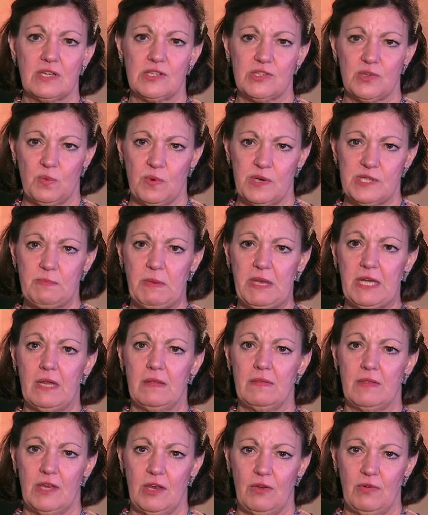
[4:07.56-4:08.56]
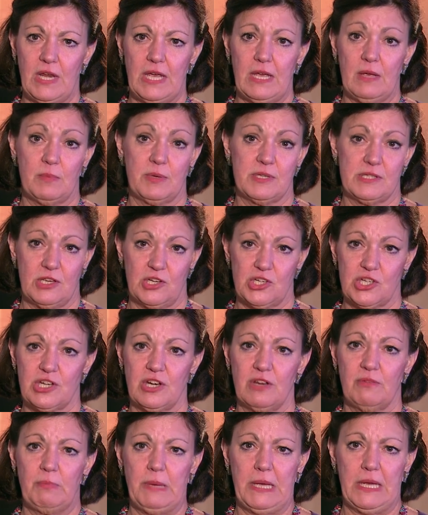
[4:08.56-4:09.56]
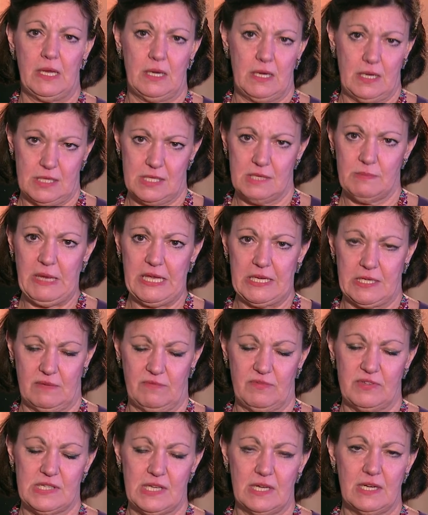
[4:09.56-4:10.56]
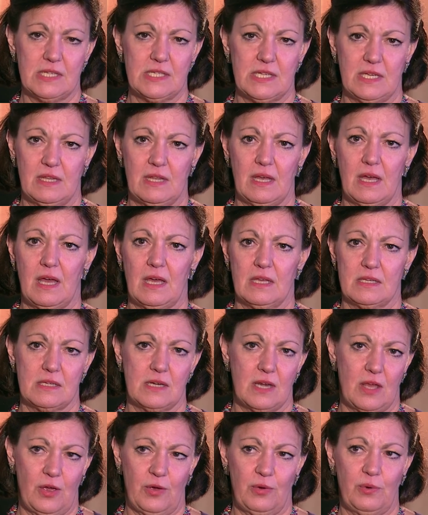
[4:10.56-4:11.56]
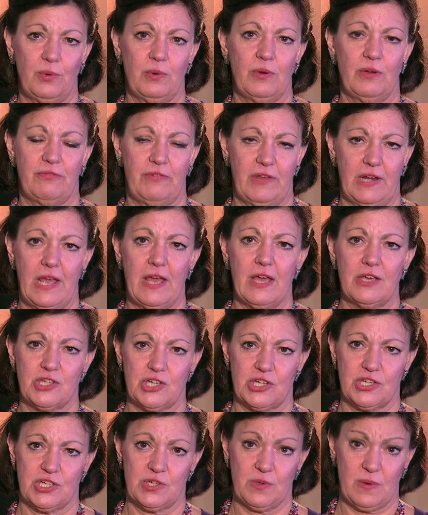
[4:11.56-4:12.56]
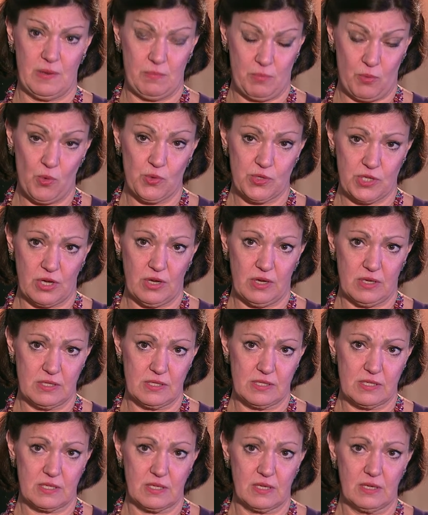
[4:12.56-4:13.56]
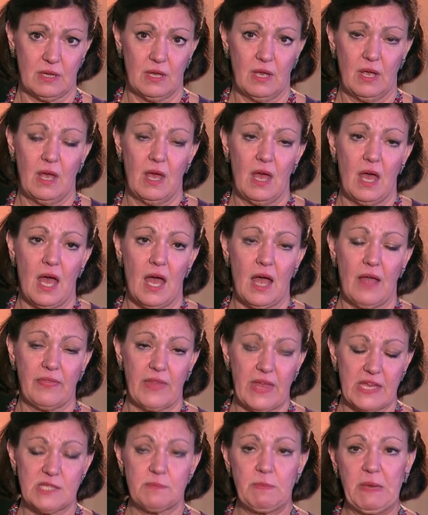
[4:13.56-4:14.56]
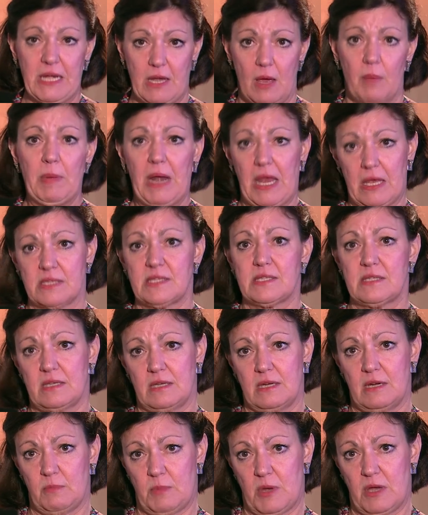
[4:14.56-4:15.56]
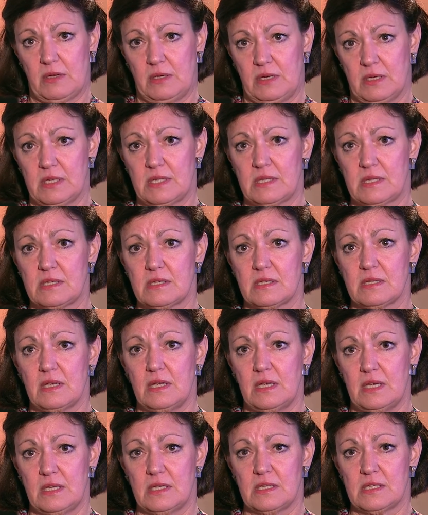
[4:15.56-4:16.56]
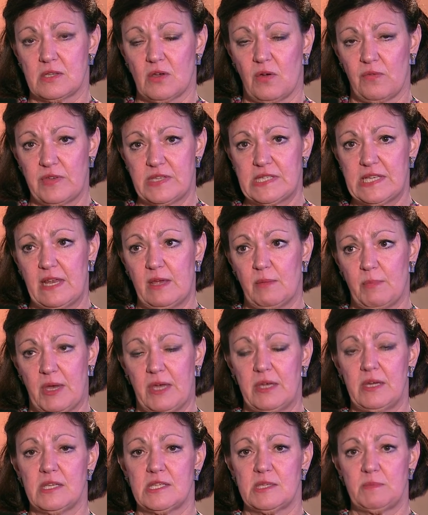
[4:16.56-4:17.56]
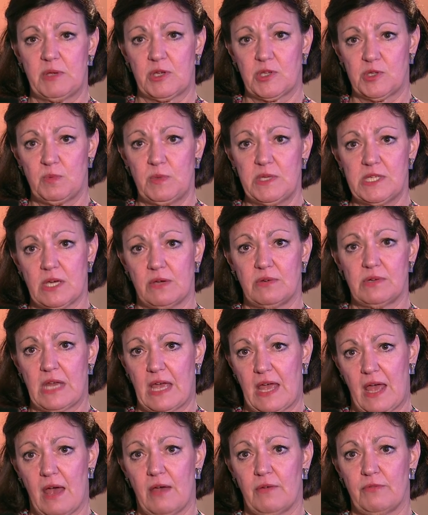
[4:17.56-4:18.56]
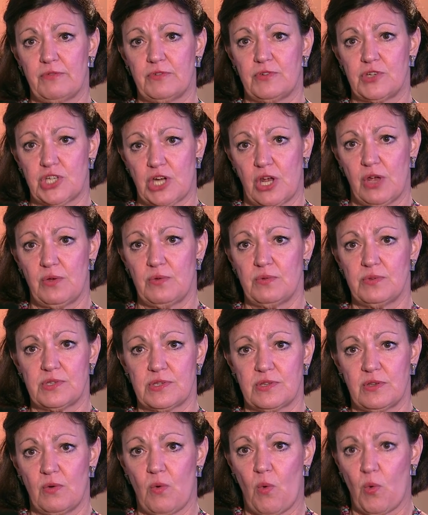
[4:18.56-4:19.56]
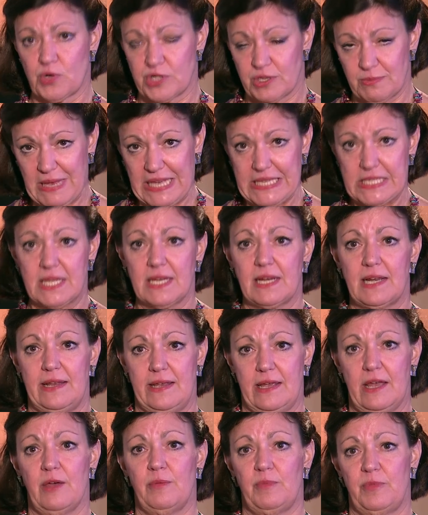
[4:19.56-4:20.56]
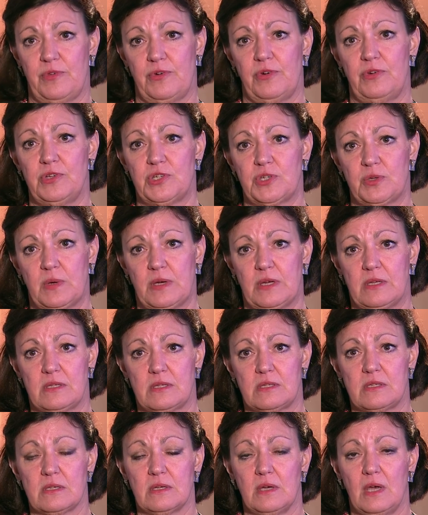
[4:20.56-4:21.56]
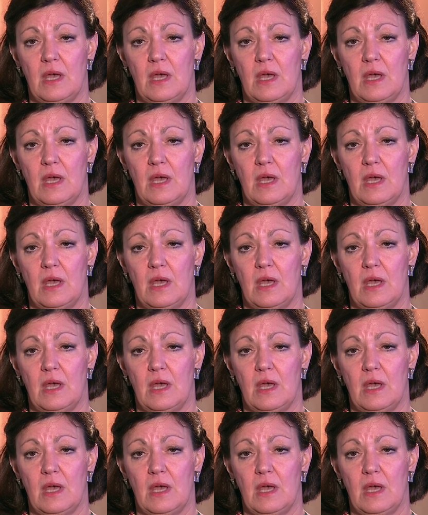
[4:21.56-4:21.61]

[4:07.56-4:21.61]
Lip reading: has always been in the unique position of being an independent facility that has no affiliation to a broadcaster, and that's been a plus and a minus. It's obviously a minus because we don't have shows that automatically come through to us,